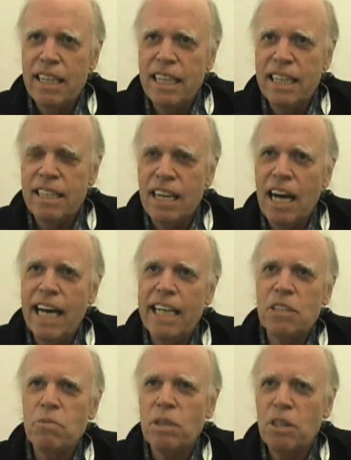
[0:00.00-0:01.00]
it
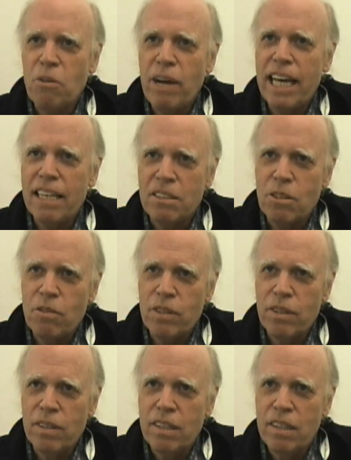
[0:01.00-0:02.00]
dies when the grant's
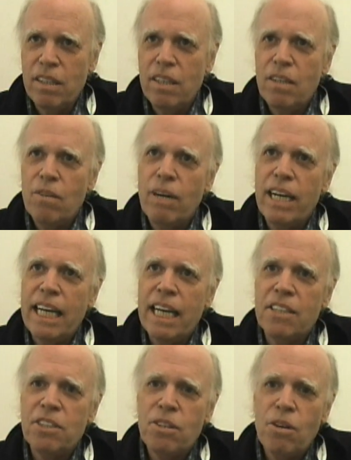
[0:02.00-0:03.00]
over. Right?
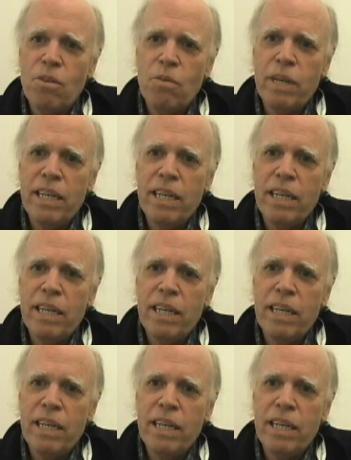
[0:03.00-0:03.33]
And so we